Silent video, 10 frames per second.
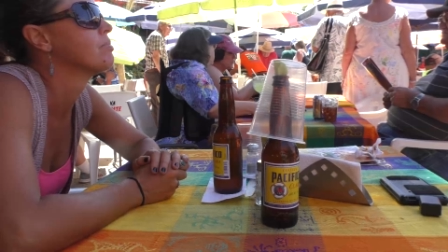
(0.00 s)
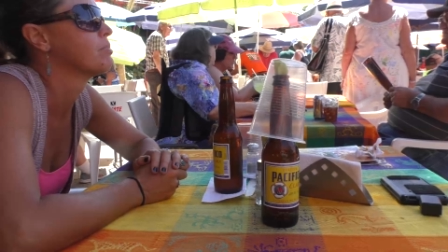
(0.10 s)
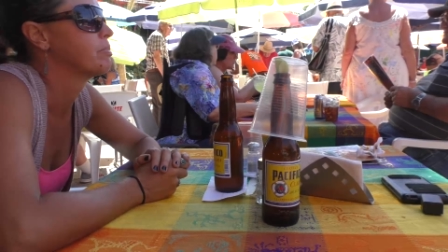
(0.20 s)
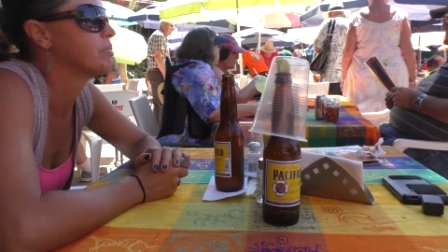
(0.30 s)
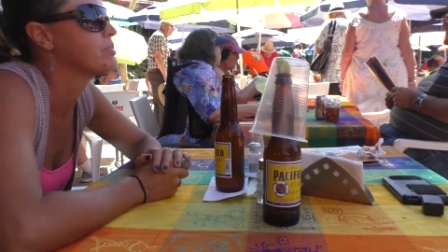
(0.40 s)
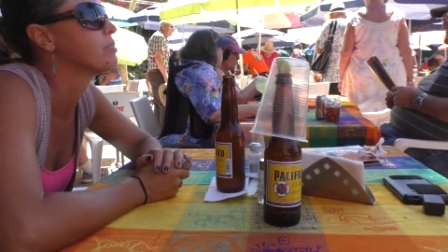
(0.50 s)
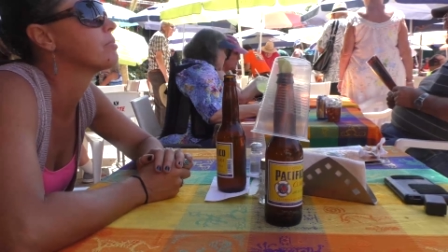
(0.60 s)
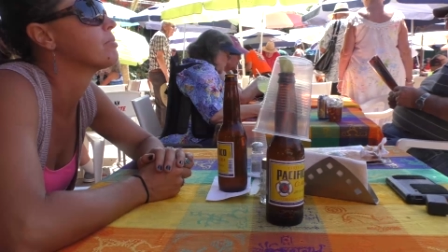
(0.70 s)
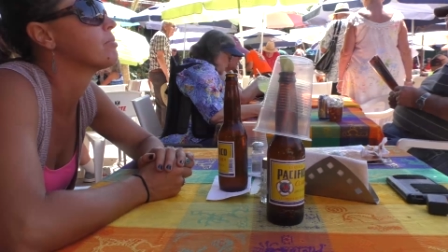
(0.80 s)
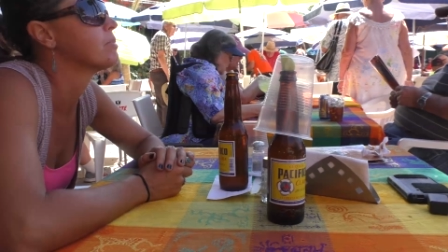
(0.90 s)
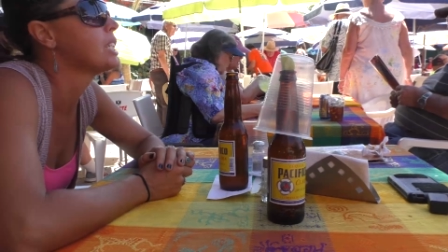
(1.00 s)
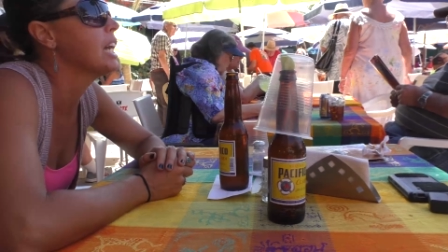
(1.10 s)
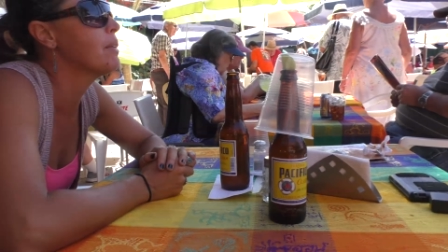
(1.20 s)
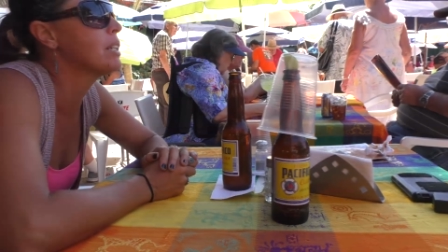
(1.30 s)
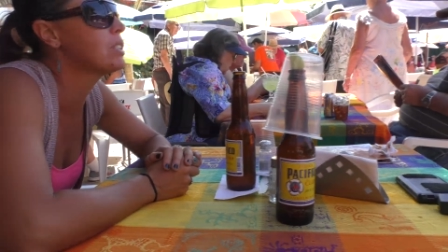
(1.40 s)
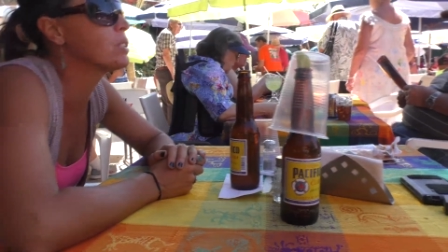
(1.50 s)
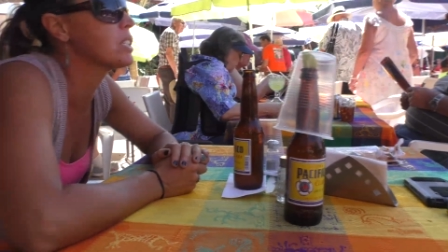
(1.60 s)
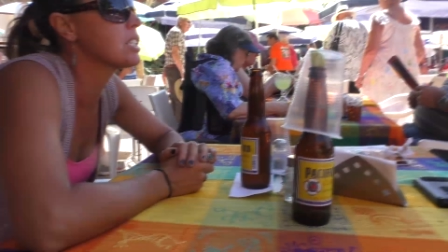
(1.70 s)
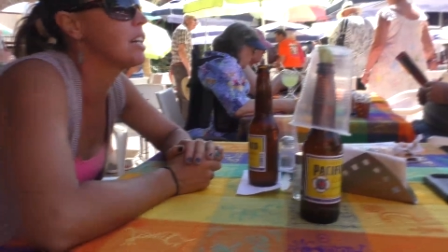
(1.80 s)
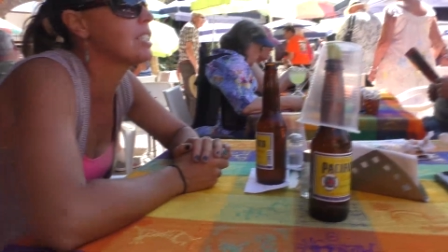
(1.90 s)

Yeah, we don't do this all